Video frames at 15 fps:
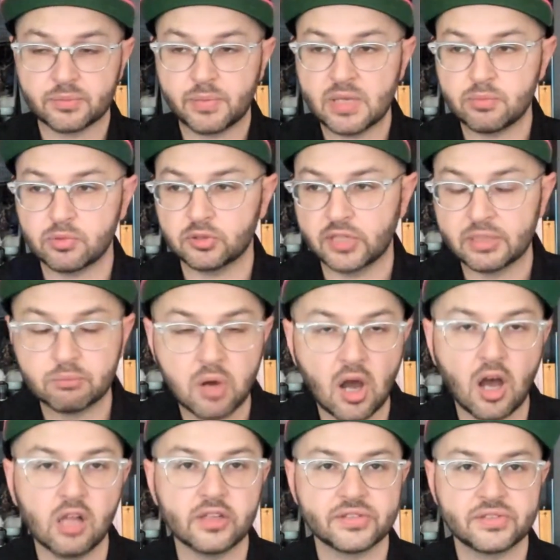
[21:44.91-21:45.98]
People in
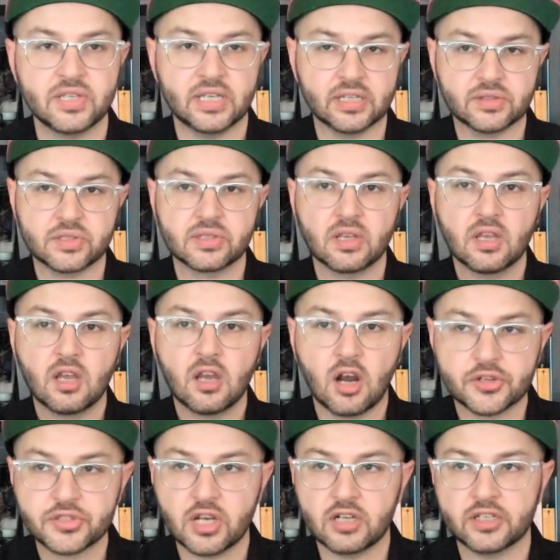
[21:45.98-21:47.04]
politics
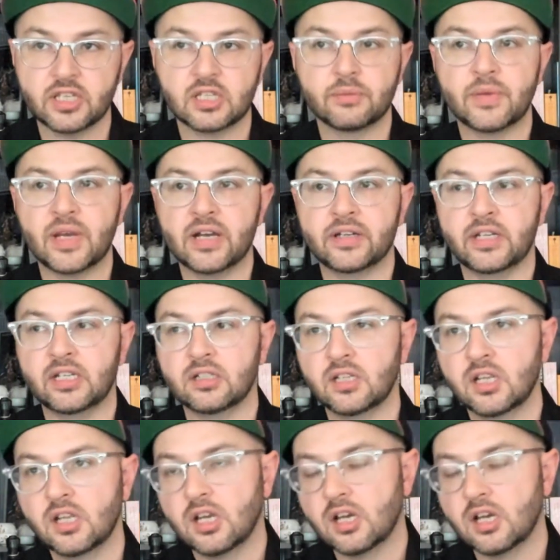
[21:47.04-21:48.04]
are talking about it.